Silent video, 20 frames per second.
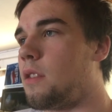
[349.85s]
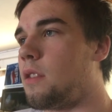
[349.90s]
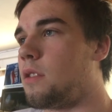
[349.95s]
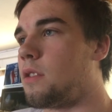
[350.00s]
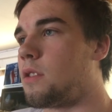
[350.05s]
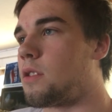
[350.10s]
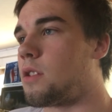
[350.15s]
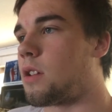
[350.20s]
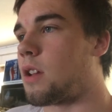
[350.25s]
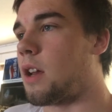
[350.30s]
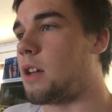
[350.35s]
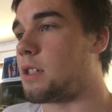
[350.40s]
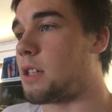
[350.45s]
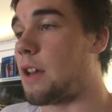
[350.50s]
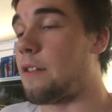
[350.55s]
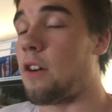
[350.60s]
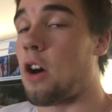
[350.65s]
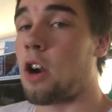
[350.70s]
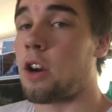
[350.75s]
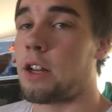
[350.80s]
It's because
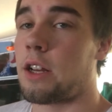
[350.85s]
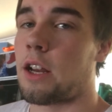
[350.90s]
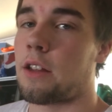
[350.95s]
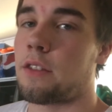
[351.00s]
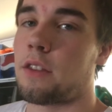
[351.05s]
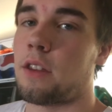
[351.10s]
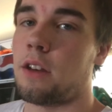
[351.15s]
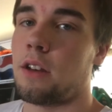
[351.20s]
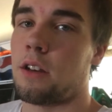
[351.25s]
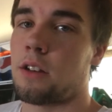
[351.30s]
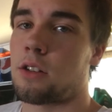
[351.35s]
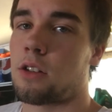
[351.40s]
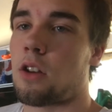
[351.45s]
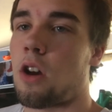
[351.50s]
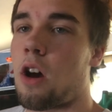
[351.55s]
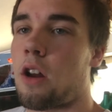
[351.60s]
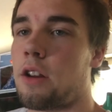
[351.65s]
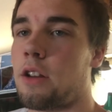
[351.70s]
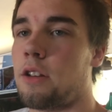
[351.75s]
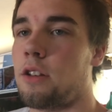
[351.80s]
I've already got the
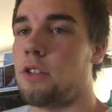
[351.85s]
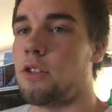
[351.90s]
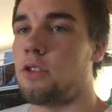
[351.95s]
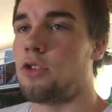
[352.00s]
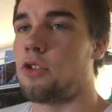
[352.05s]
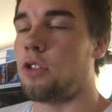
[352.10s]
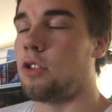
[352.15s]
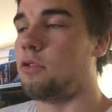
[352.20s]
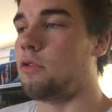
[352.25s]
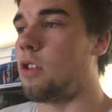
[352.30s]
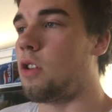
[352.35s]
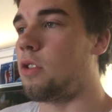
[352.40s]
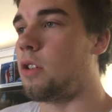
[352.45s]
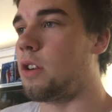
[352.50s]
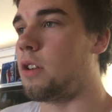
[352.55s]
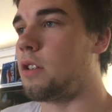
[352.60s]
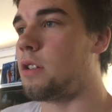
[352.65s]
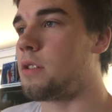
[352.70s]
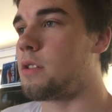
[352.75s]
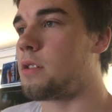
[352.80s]
slotted and drilled
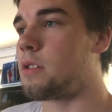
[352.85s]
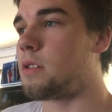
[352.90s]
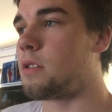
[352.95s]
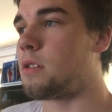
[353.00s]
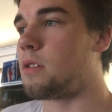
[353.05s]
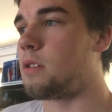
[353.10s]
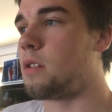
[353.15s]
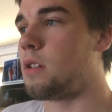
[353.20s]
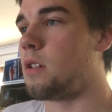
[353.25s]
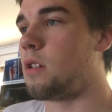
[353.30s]
rotors,